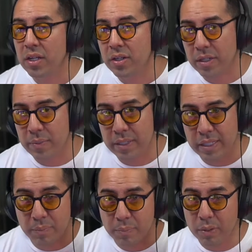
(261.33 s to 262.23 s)
You're going to be
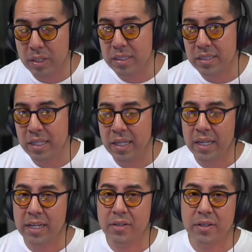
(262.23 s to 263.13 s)
needing books,
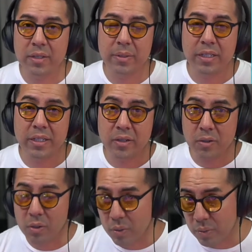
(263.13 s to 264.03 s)
and you're going to be needing
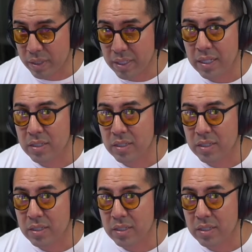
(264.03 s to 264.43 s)
gold.